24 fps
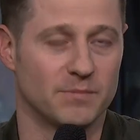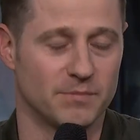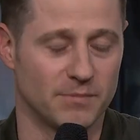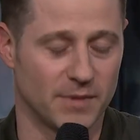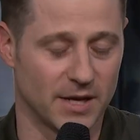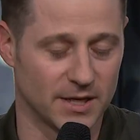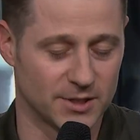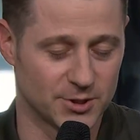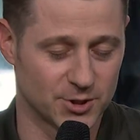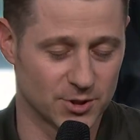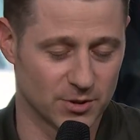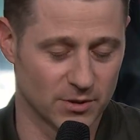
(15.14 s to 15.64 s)
make
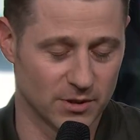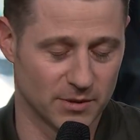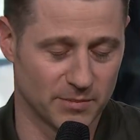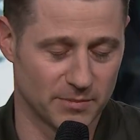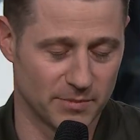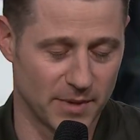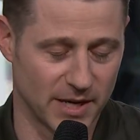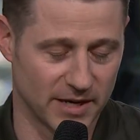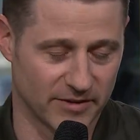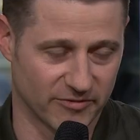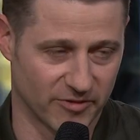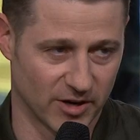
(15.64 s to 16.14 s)
sure to
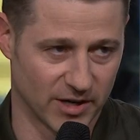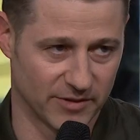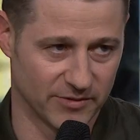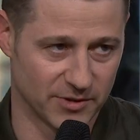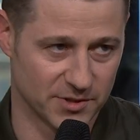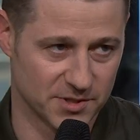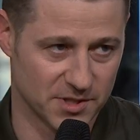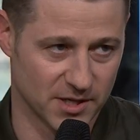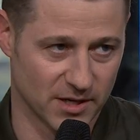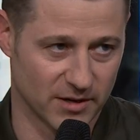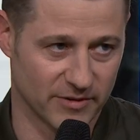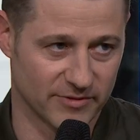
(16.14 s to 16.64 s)
make fun of
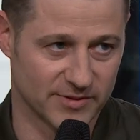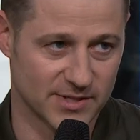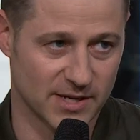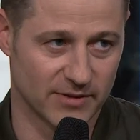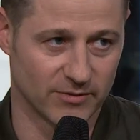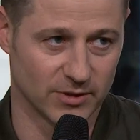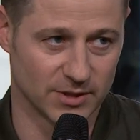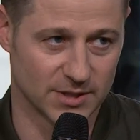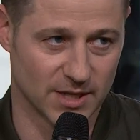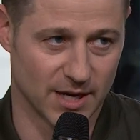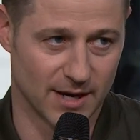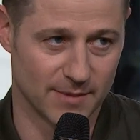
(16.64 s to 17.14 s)
yourself several
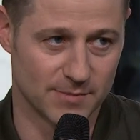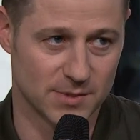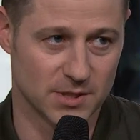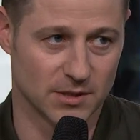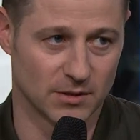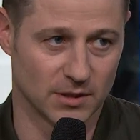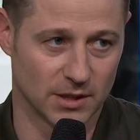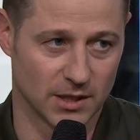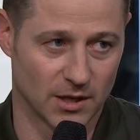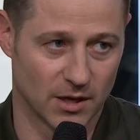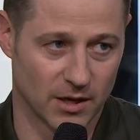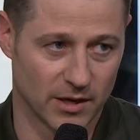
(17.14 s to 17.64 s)
times early
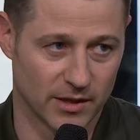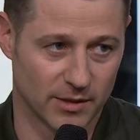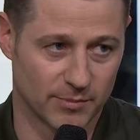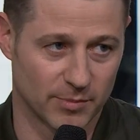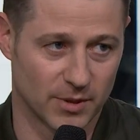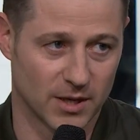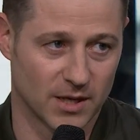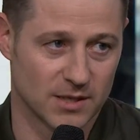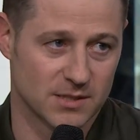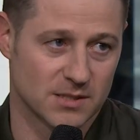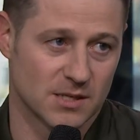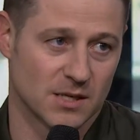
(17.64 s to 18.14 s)
on in the
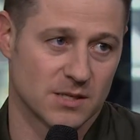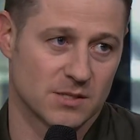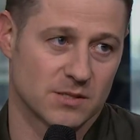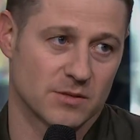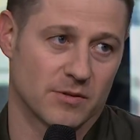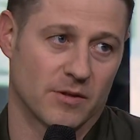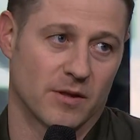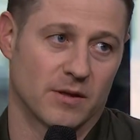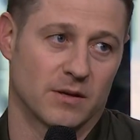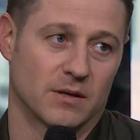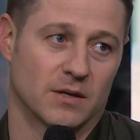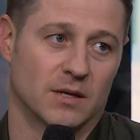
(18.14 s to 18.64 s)
process so
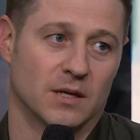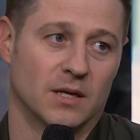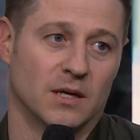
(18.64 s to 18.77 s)
that